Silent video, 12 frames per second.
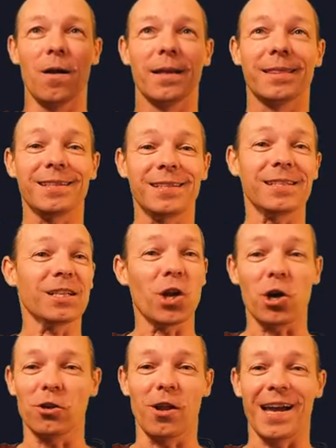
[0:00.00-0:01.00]
This is an
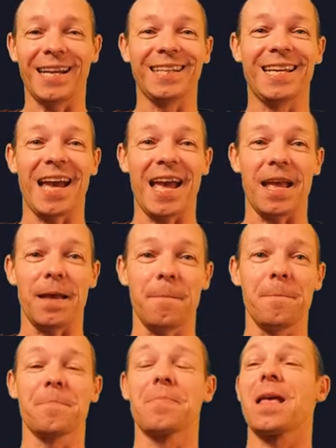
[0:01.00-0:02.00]
online
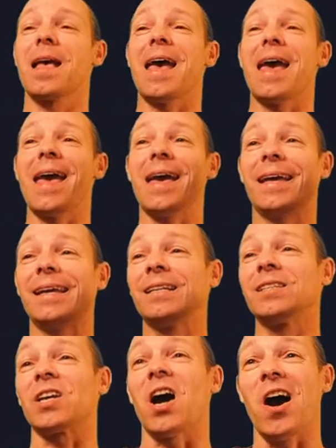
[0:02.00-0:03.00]
game,
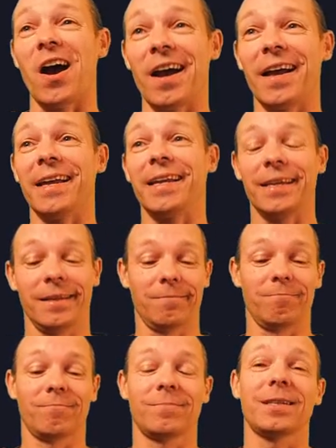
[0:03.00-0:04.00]
and I
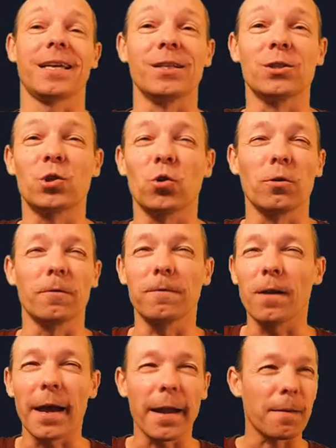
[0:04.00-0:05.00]
can sort of
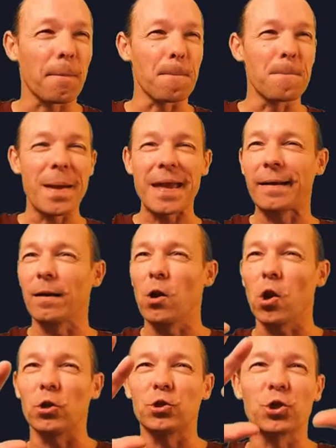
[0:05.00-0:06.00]
like make
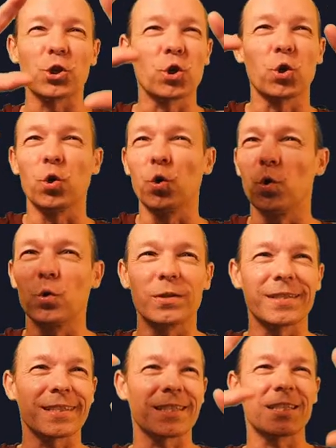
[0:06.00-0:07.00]
logical
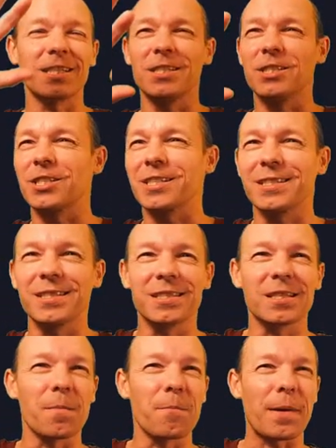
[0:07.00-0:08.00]

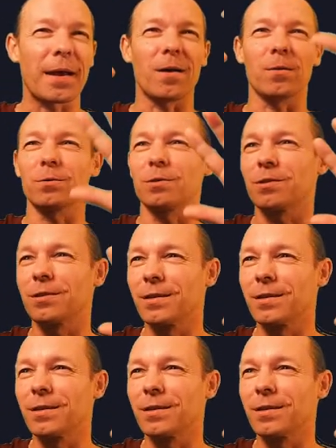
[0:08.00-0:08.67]
decisions about